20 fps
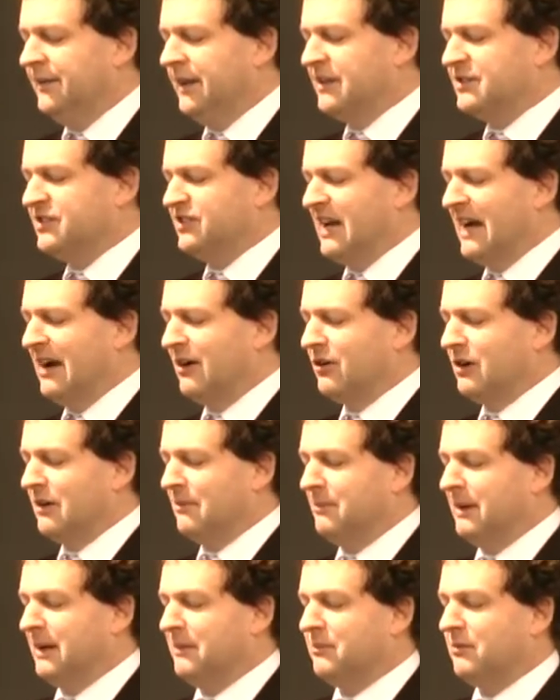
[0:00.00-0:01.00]
it's now
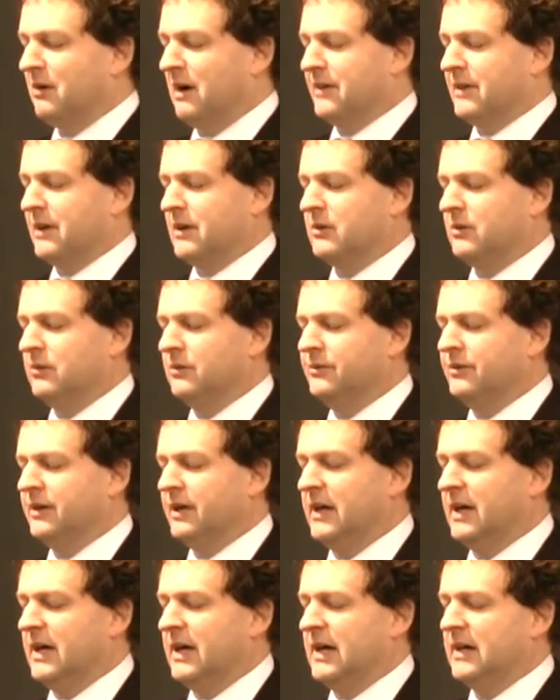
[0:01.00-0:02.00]
got a big brother called the
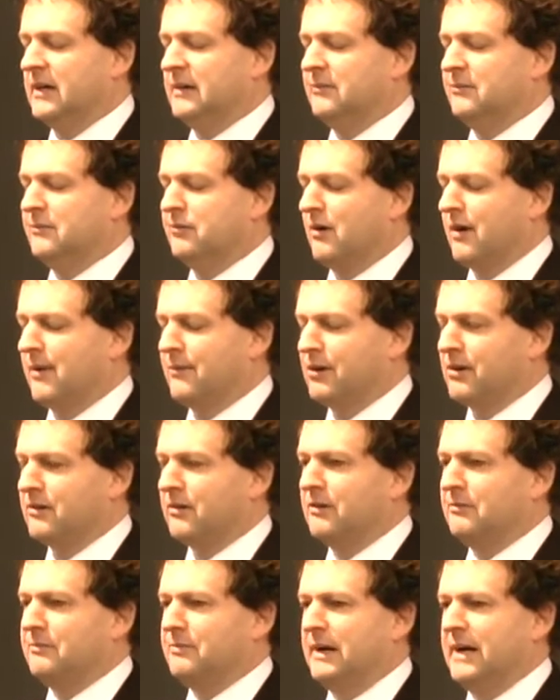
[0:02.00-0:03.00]
uh, Primary
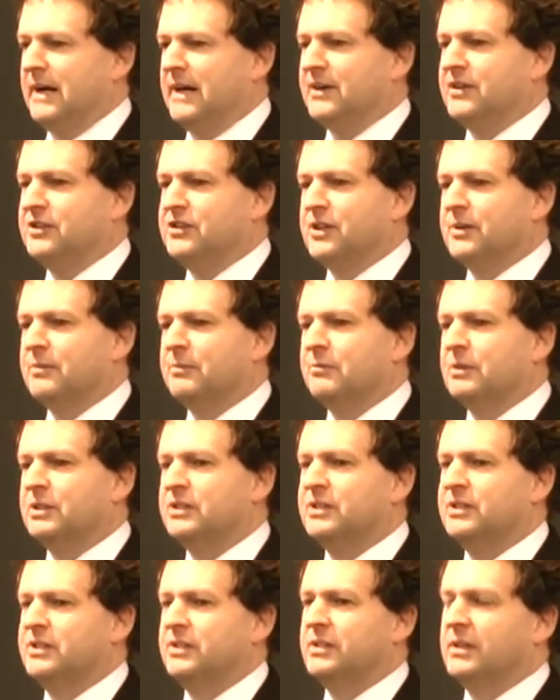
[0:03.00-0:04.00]
Growth Partnership,
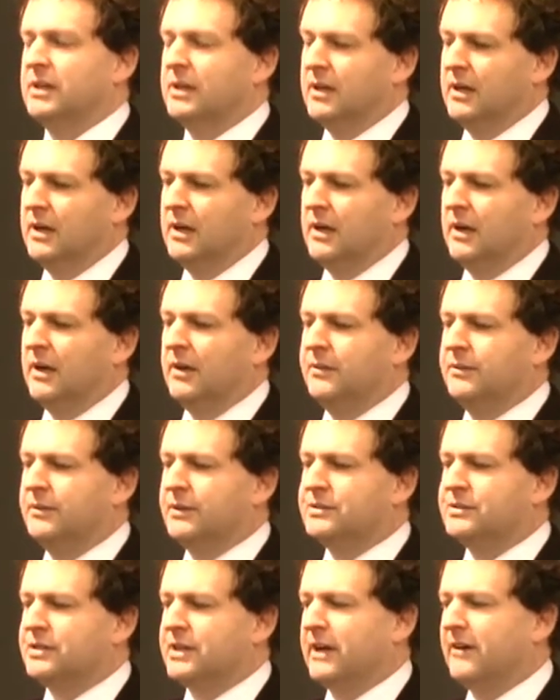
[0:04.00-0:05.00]
which
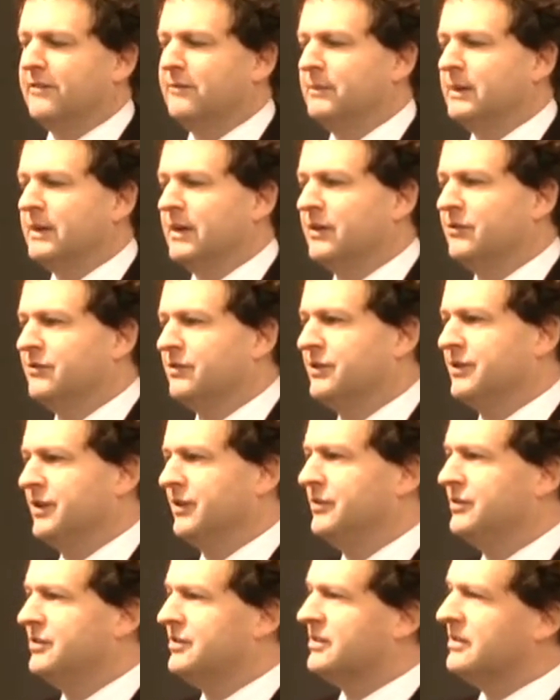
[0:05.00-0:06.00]
this government
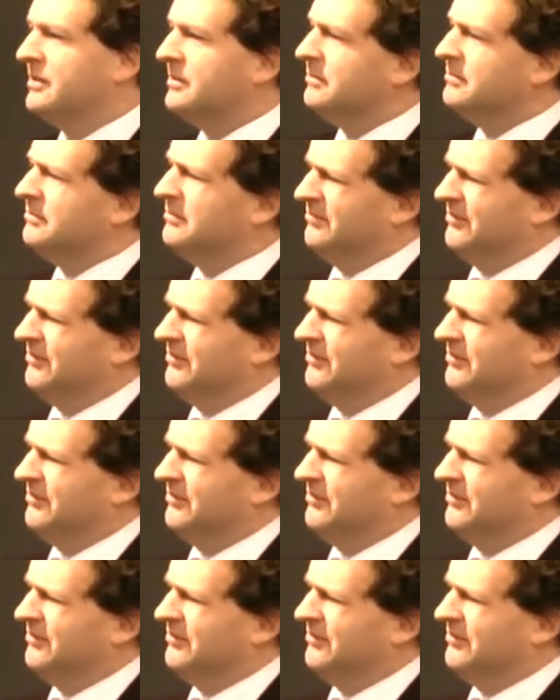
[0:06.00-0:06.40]
introduced